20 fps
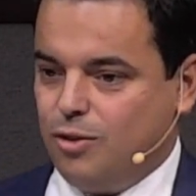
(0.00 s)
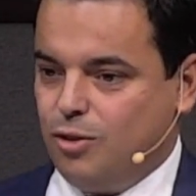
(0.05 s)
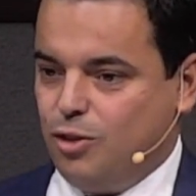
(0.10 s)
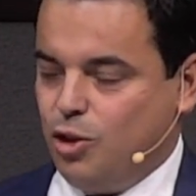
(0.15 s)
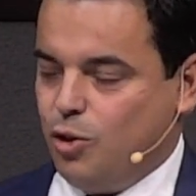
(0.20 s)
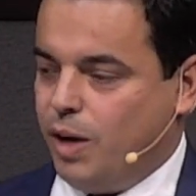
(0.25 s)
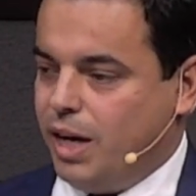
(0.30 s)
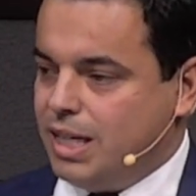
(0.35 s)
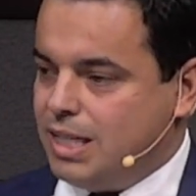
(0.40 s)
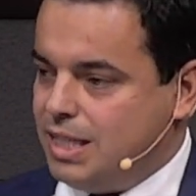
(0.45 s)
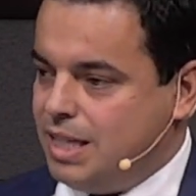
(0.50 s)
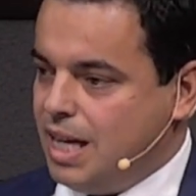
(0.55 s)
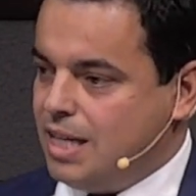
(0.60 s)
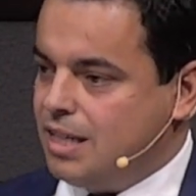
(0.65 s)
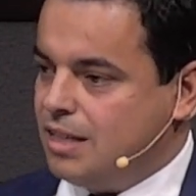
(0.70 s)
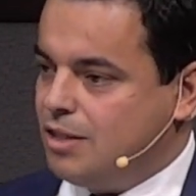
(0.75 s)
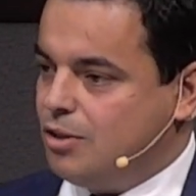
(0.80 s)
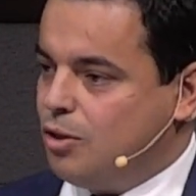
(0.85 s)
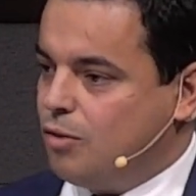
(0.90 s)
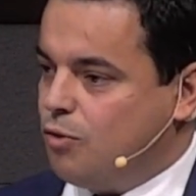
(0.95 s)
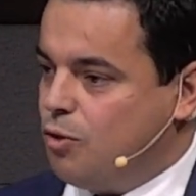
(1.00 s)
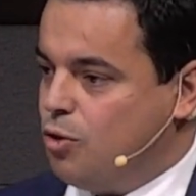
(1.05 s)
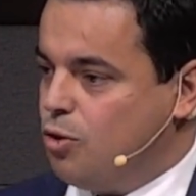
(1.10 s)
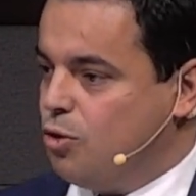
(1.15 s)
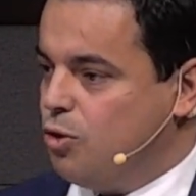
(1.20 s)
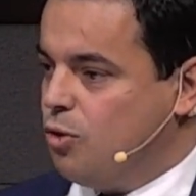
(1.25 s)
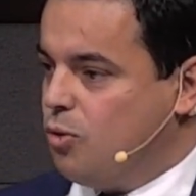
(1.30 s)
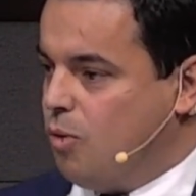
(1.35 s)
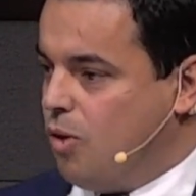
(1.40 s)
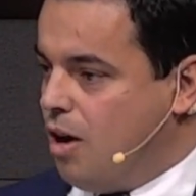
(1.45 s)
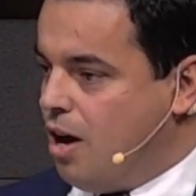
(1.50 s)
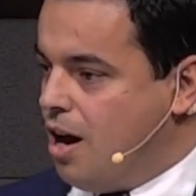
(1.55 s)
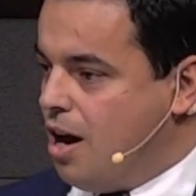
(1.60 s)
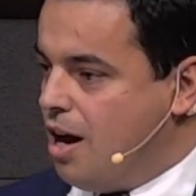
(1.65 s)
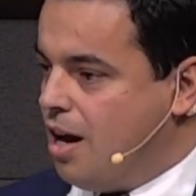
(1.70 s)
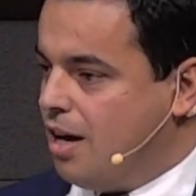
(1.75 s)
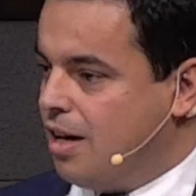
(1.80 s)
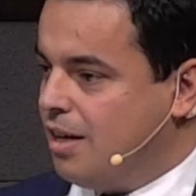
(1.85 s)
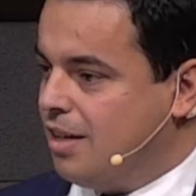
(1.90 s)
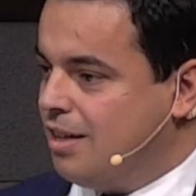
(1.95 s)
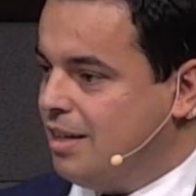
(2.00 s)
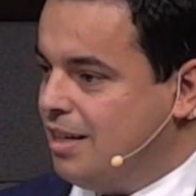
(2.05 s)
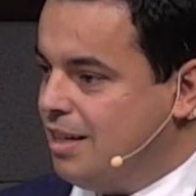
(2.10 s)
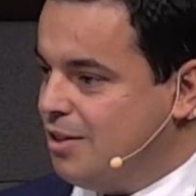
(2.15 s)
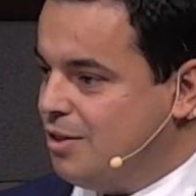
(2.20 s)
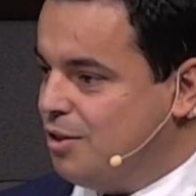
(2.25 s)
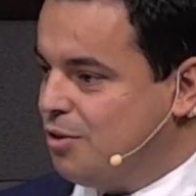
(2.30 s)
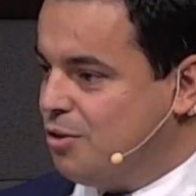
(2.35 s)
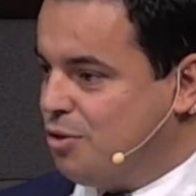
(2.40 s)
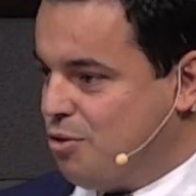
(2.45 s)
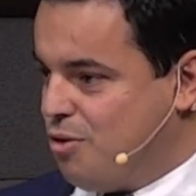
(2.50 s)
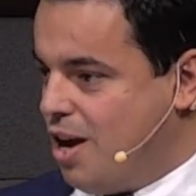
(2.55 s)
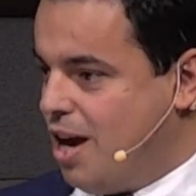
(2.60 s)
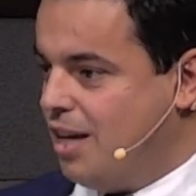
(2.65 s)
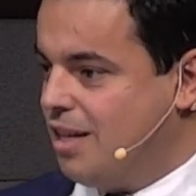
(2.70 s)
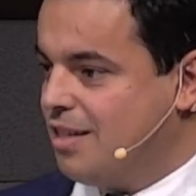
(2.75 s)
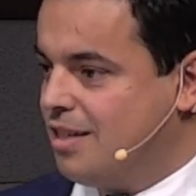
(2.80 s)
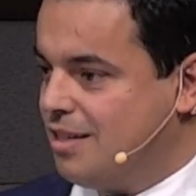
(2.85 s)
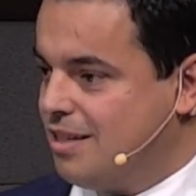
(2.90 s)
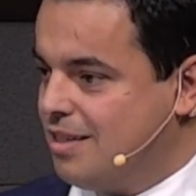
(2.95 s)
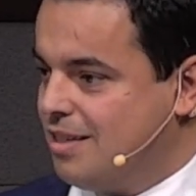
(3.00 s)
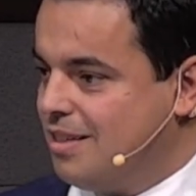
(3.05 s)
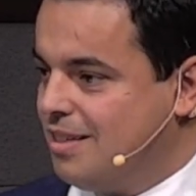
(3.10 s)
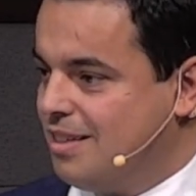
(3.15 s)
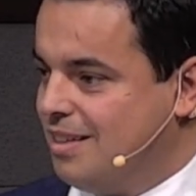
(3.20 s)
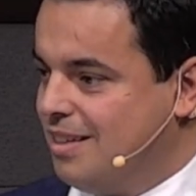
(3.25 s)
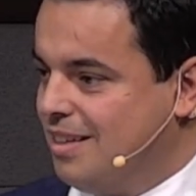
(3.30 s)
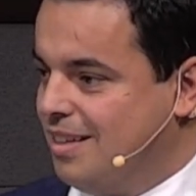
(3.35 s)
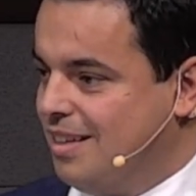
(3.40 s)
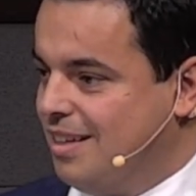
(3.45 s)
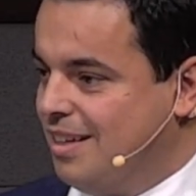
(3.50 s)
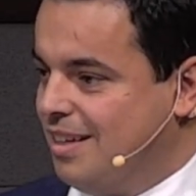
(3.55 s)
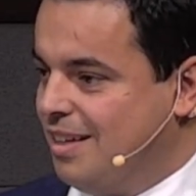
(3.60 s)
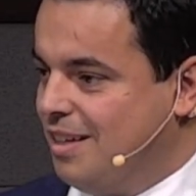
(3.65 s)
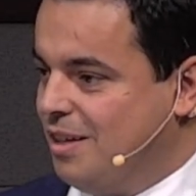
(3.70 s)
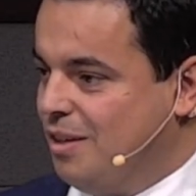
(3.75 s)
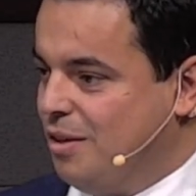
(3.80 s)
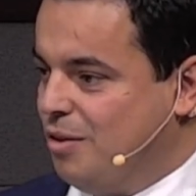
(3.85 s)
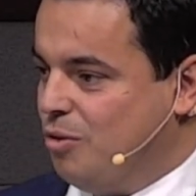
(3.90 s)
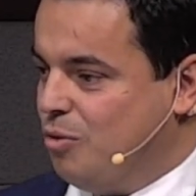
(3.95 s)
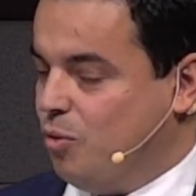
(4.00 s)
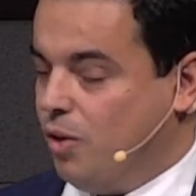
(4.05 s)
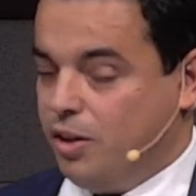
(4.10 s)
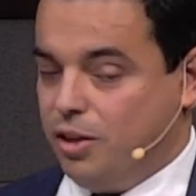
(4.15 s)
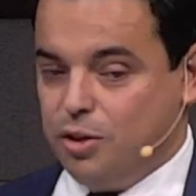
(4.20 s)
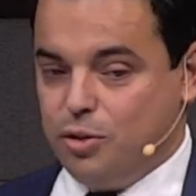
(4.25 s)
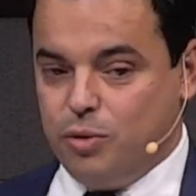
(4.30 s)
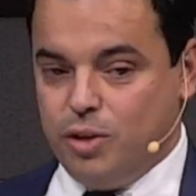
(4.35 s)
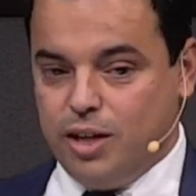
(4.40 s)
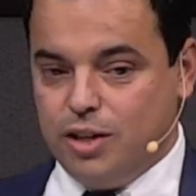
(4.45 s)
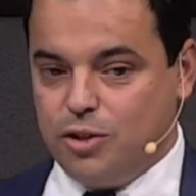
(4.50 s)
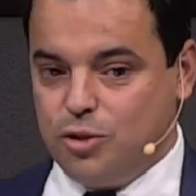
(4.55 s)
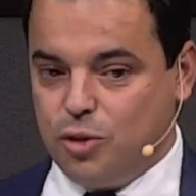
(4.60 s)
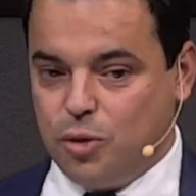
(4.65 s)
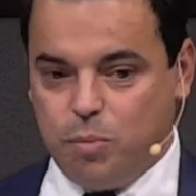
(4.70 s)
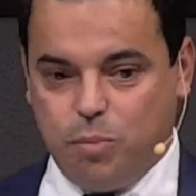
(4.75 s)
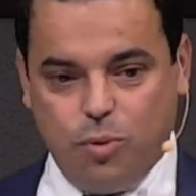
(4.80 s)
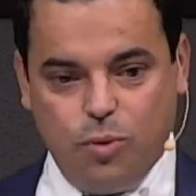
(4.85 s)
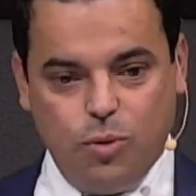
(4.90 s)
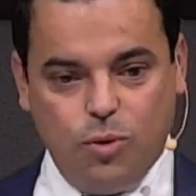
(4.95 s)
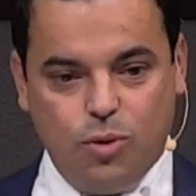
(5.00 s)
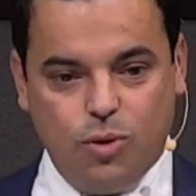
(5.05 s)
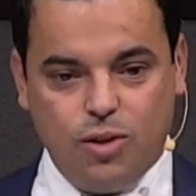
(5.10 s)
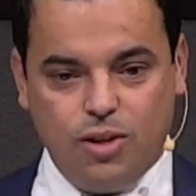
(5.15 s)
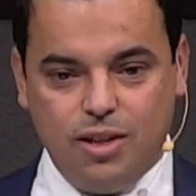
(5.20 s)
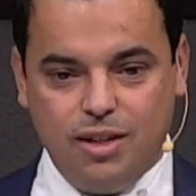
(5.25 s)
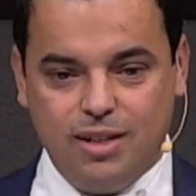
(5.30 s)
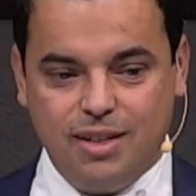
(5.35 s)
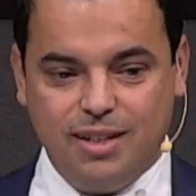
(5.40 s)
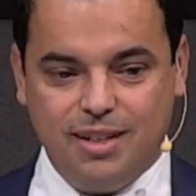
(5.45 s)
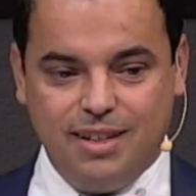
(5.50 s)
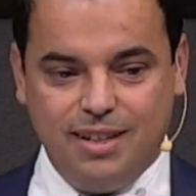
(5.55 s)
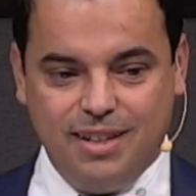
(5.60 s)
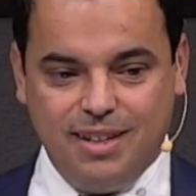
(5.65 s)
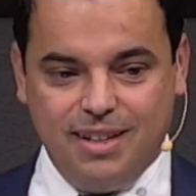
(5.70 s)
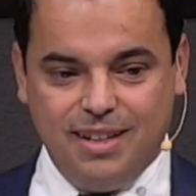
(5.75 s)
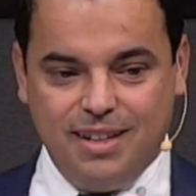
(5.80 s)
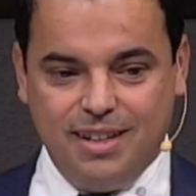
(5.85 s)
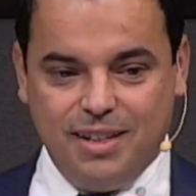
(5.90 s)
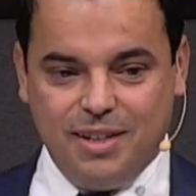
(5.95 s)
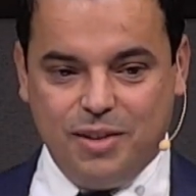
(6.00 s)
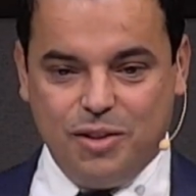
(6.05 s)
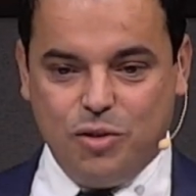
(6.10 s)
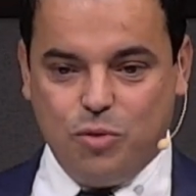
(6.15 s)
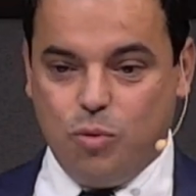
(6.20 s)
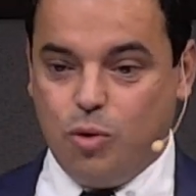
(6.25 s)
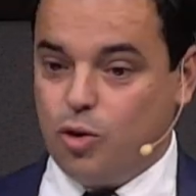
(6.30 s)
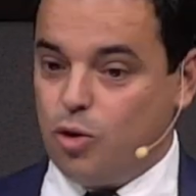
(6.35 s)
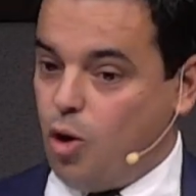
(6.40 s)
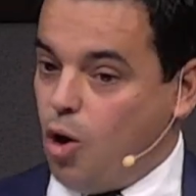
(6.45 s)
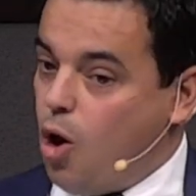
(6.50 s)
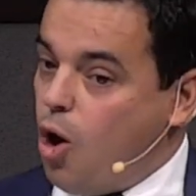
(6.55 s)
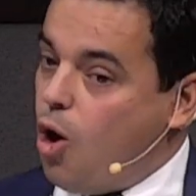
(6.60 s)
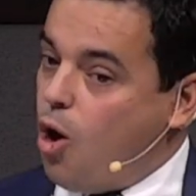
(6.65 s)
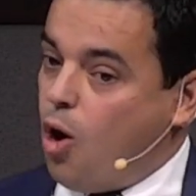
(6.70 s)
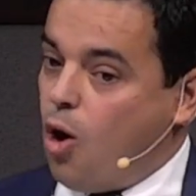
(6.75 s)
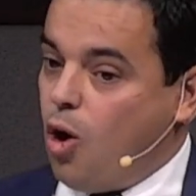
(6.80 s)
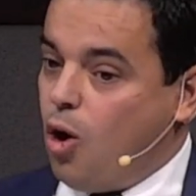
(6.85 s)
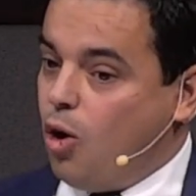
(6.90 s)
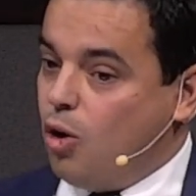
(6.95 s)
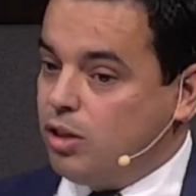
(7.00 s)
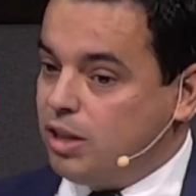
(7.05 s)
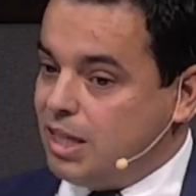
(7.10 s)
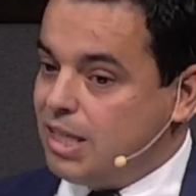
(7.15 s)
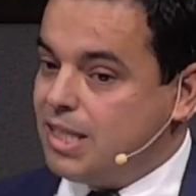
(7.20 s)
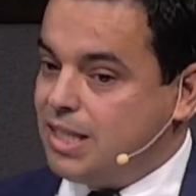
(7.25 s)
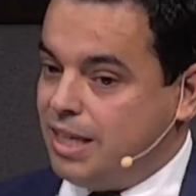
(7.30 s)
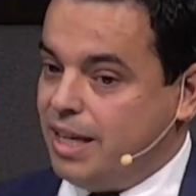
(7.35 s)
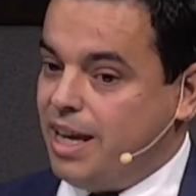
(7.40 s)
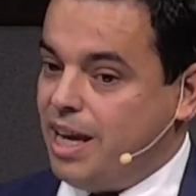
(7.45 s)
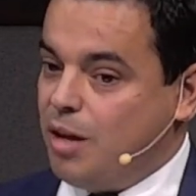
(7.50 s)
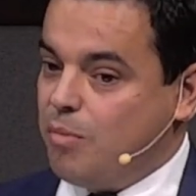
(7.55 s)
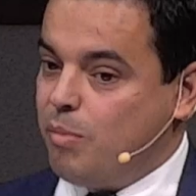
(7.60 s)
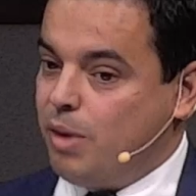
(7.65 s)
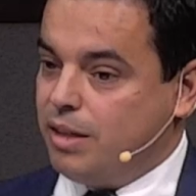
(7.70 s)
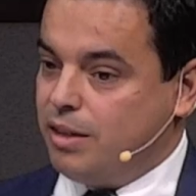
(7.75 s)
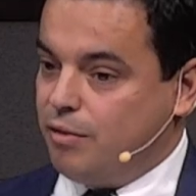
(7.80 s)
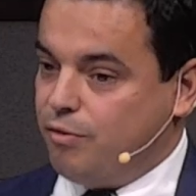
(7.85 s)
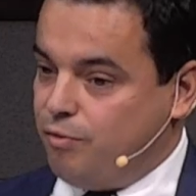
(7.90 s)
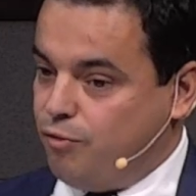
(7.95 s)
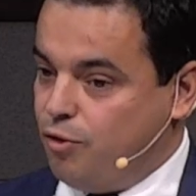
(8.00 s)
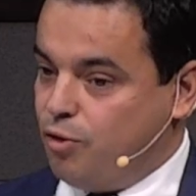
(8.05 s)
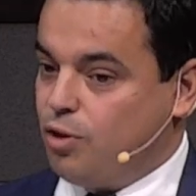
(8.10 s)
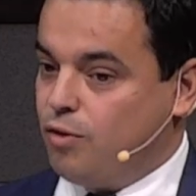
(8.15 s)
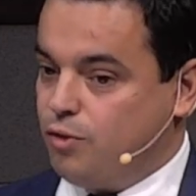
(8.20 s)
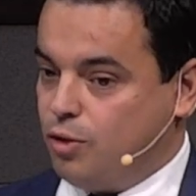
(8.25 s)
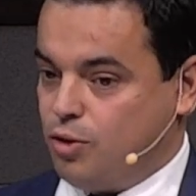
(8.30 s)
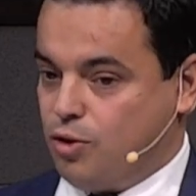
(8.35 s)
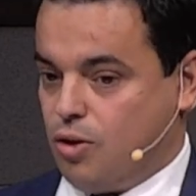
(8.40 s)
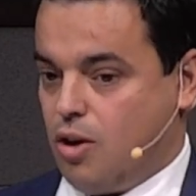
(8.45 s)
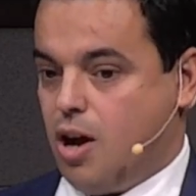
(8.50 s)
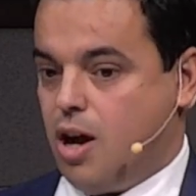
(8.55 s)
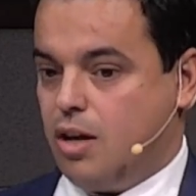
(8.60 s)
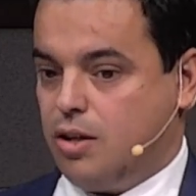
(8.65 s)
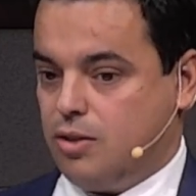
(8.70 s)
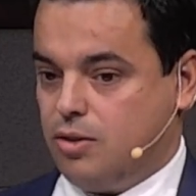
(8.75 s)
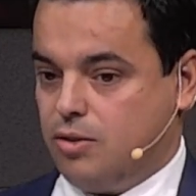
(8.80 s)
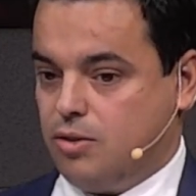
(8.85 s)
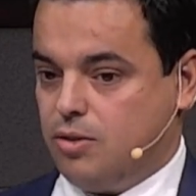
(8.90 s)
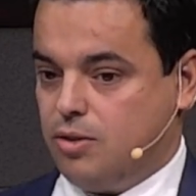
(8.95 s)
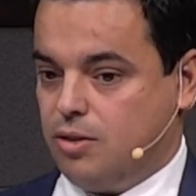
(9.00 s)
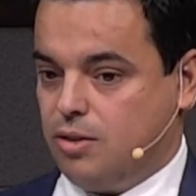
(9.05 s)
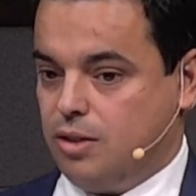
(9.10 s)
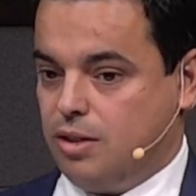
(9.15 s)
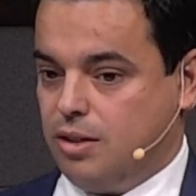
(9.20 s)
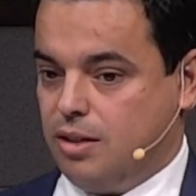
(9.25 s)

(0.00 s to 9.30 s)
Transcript: your identity of who you are is in Christ. Whether rich or poor, we're all the same at the foot of the cross.